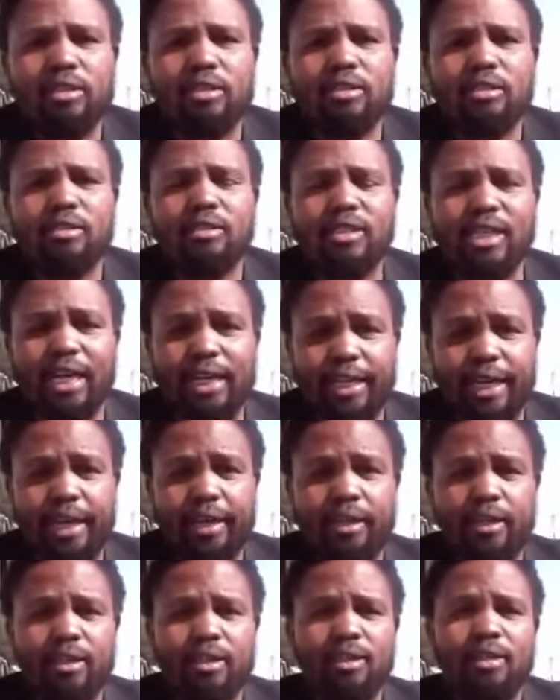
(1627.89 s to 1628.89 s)
Sunday.
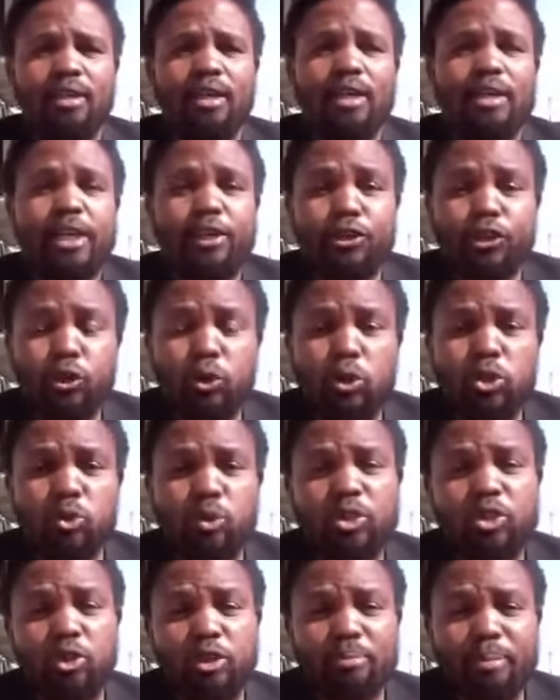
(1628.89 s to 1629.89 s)
The news which
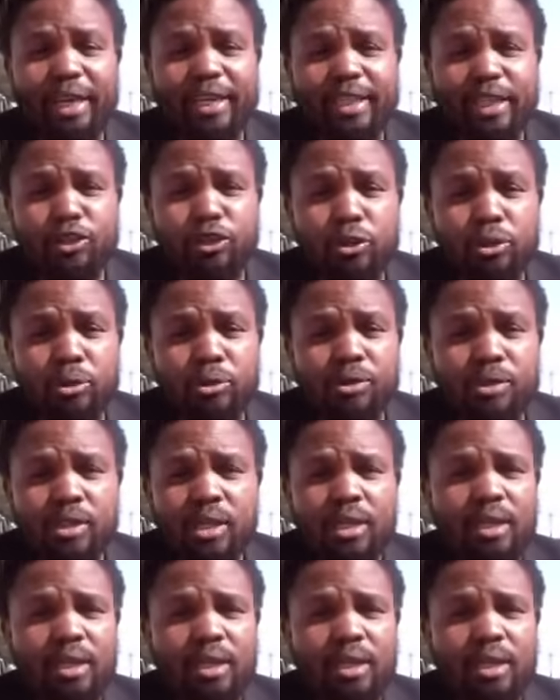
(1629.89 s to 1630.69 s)
not make the news.